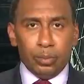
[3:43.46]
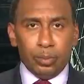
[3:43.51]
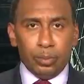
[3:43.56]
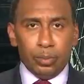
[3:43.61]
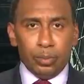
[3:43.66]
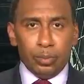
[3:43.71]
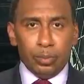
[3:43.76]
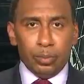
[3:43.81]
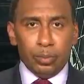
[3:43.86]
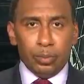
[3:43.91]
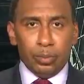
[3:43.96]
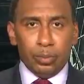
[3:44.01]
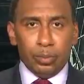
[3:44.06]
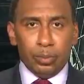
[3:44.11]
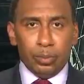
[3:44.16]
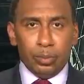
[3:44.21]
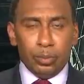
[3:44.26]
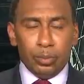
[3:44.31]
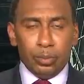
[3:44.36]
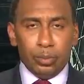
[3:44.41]

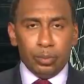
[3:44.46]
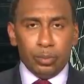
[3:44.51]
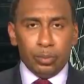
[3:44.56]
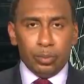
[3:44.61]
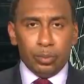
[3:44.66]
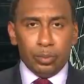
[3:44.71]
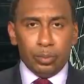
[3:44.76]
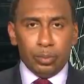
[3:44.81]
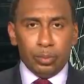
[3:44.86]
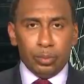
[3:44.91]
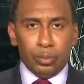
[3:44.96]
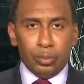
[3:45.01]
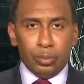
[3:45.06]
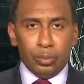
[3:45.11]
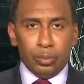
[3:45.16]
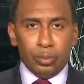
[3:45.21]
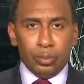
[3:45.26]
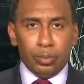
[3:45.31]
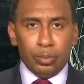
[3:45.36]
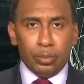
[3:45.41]

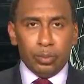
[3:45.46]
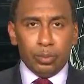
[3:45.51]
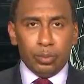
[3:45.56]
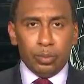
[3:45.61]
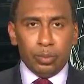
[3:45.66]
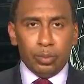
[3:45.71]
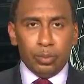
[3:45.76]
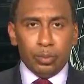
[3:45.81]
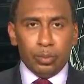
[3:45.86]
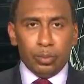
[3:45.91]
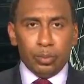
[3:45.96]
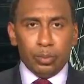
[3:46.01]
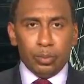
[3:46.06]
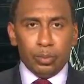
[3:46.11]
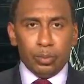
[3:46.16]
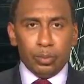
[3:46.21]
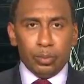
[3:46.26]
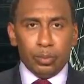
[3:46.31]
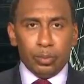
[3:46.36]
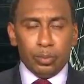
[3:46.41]

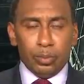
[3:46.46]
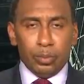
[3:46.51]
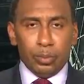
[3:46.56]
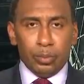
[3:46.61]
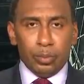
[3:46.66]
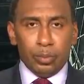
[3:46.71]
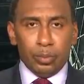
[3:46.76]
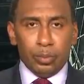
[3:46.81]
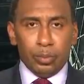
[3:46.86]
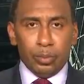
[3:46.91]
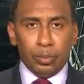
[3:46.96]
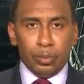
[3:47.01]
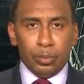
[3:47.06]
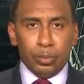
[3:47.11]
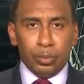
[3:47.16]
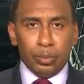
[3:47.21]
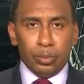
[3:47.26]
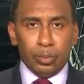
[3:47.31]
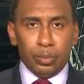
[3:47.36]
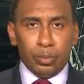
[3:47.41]

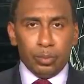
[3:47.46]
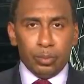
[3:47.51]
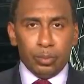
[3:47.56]
(not speaking)